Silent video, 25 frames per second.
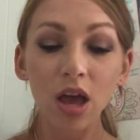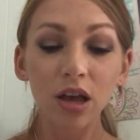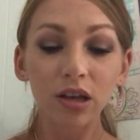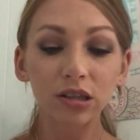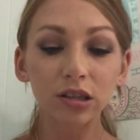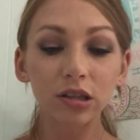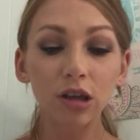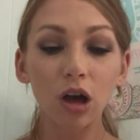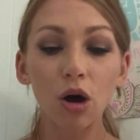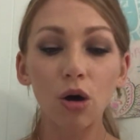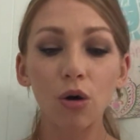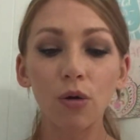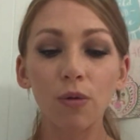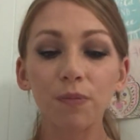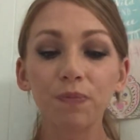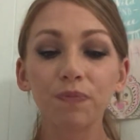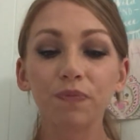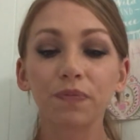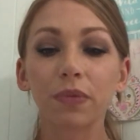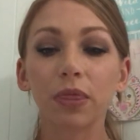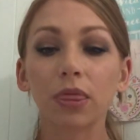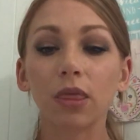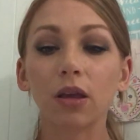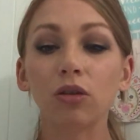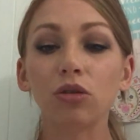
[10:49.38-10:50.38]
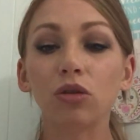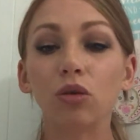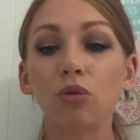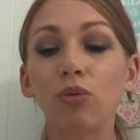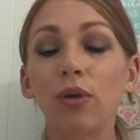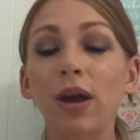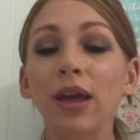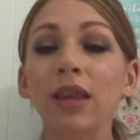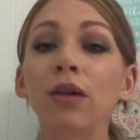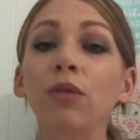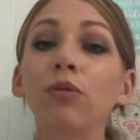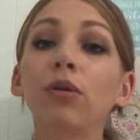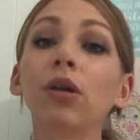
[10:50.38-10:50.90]
So the
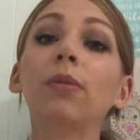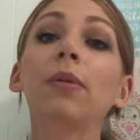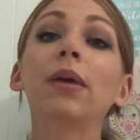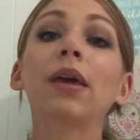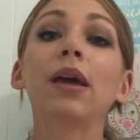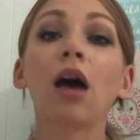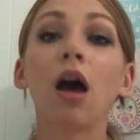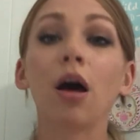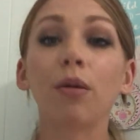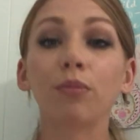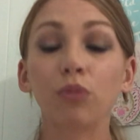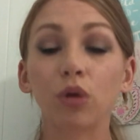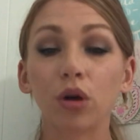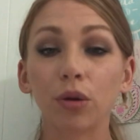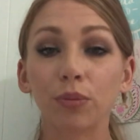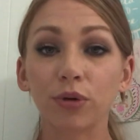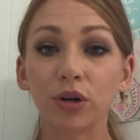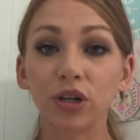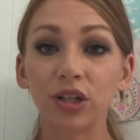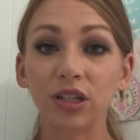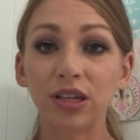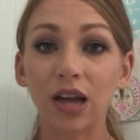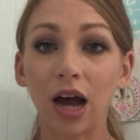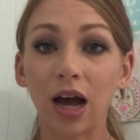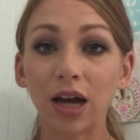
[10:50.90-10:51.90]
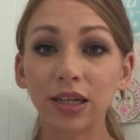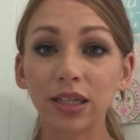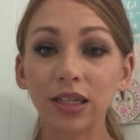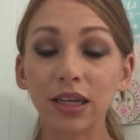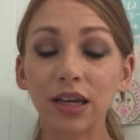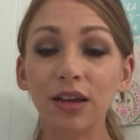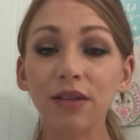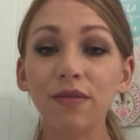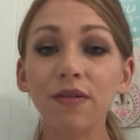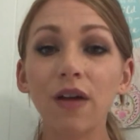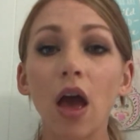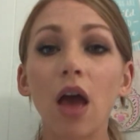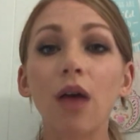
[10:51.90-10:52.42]
way that we become more
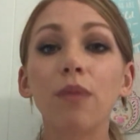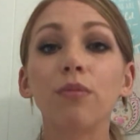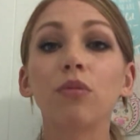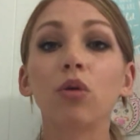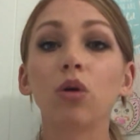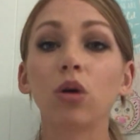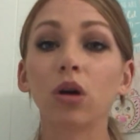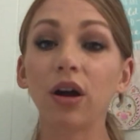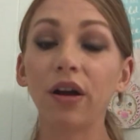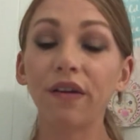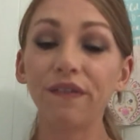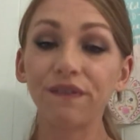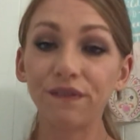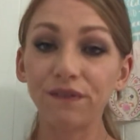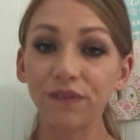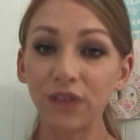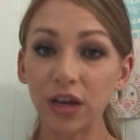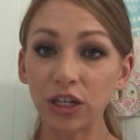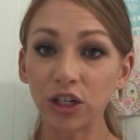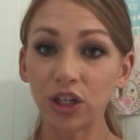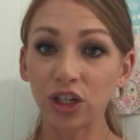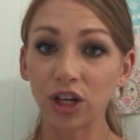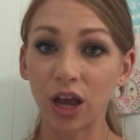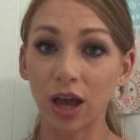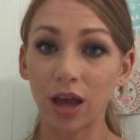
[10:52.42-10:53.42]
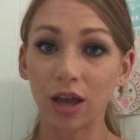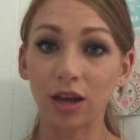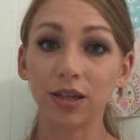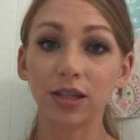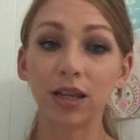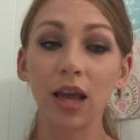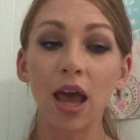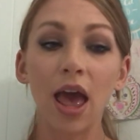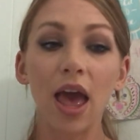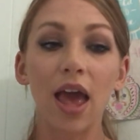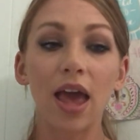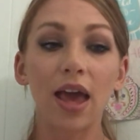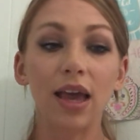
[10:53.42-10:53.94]
productive and more efficient
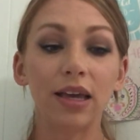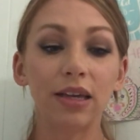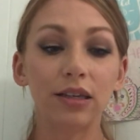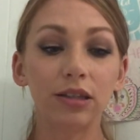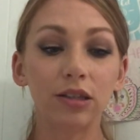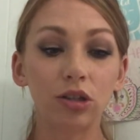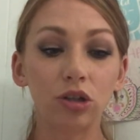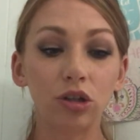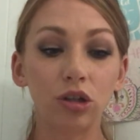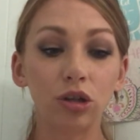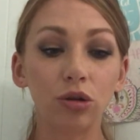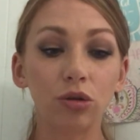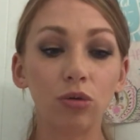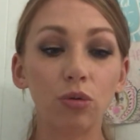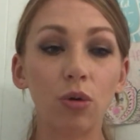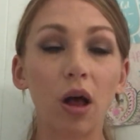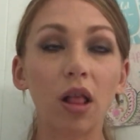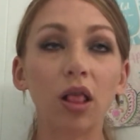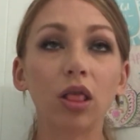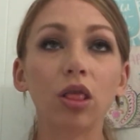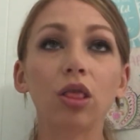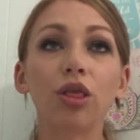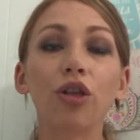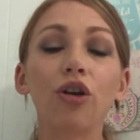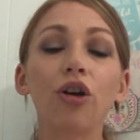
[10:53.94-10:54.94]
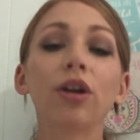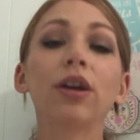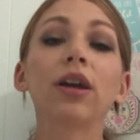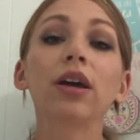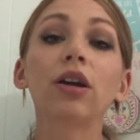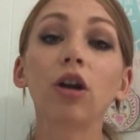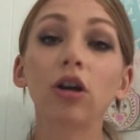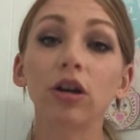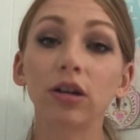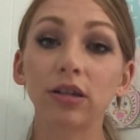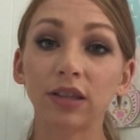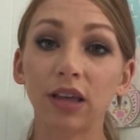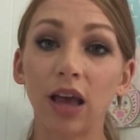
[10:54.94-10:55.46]
is to look at
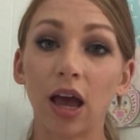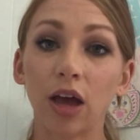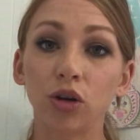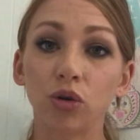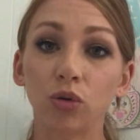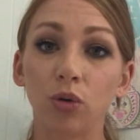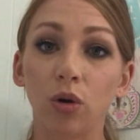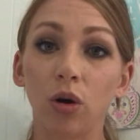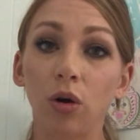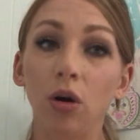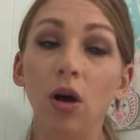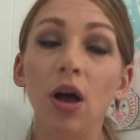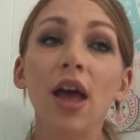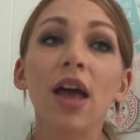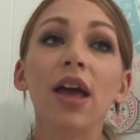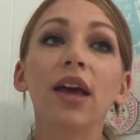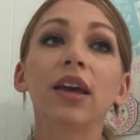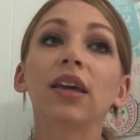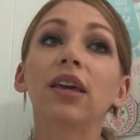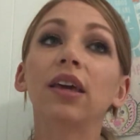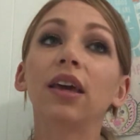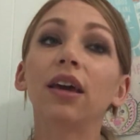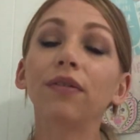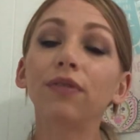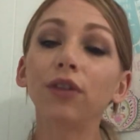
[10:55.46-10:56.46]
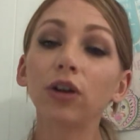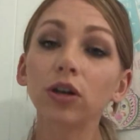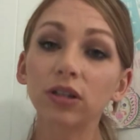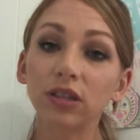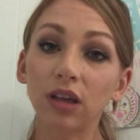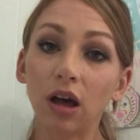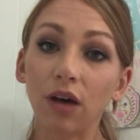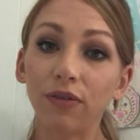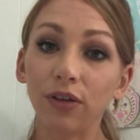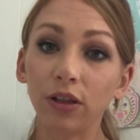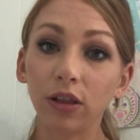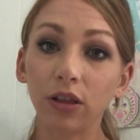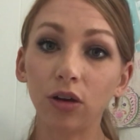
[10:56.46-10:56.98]
our schedule. Give
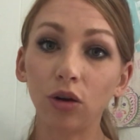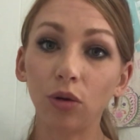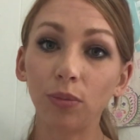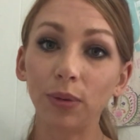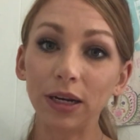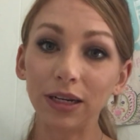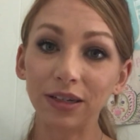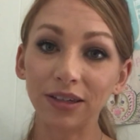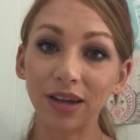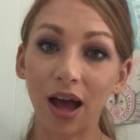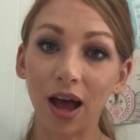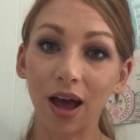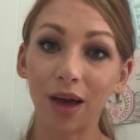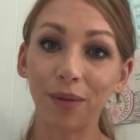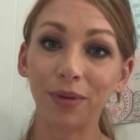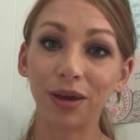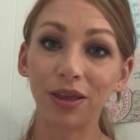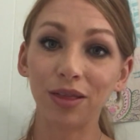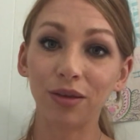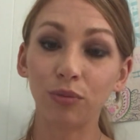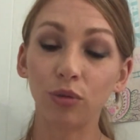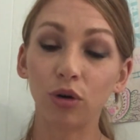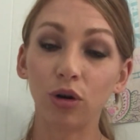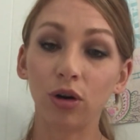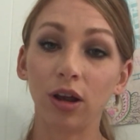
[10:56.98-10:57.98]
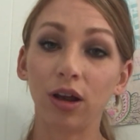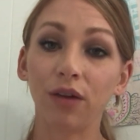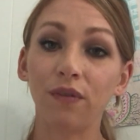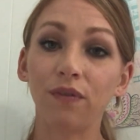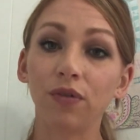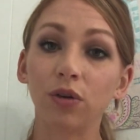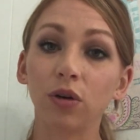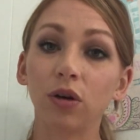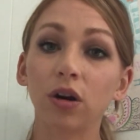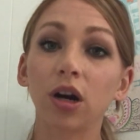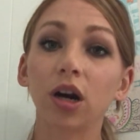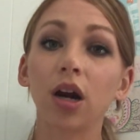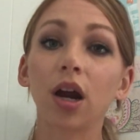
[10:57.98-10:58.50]
yourself a little bit of time in the morning
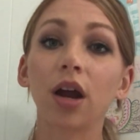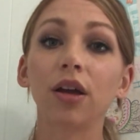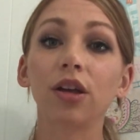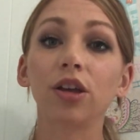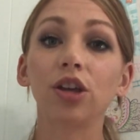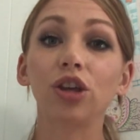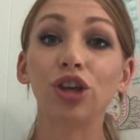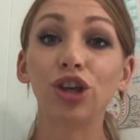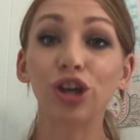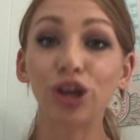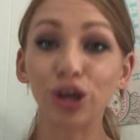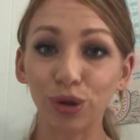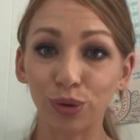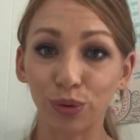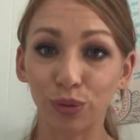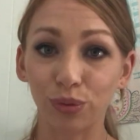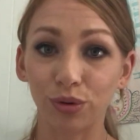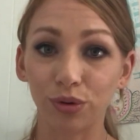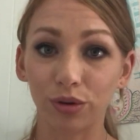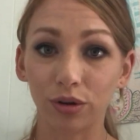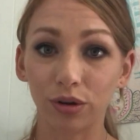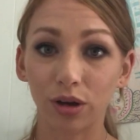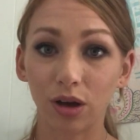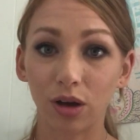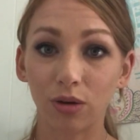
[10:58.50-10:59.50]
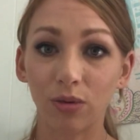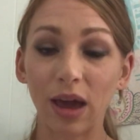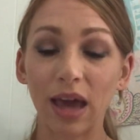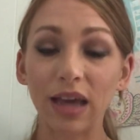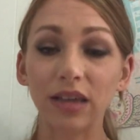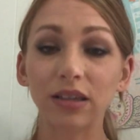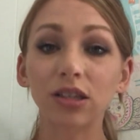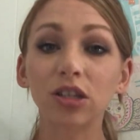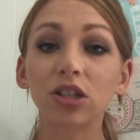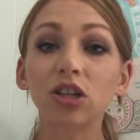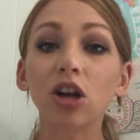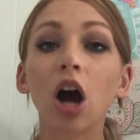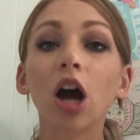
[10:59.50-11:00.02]
for you. Okay,
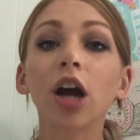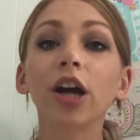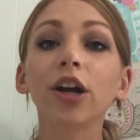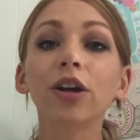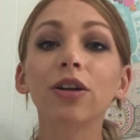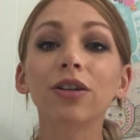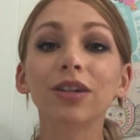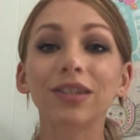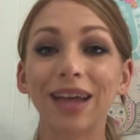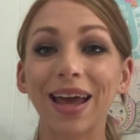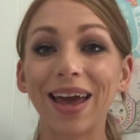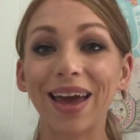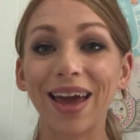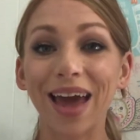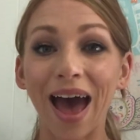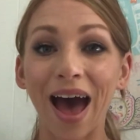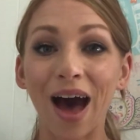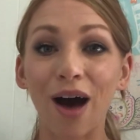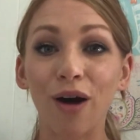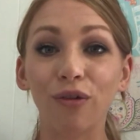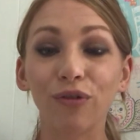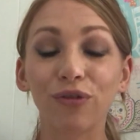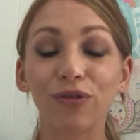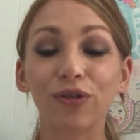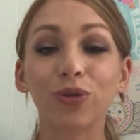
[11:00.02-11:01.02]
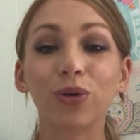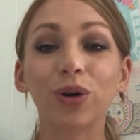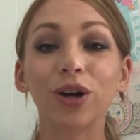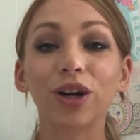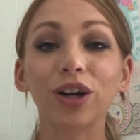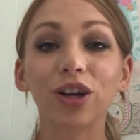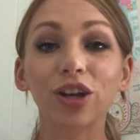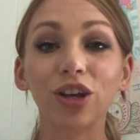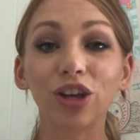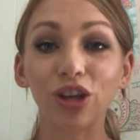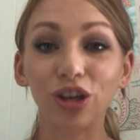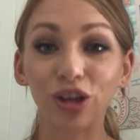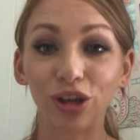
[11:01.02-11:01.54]
start your day out for
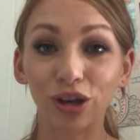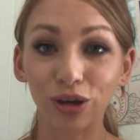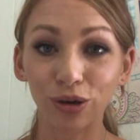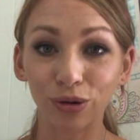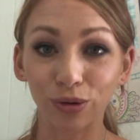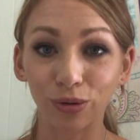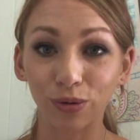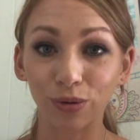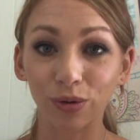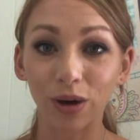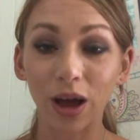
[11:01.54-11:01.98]
you.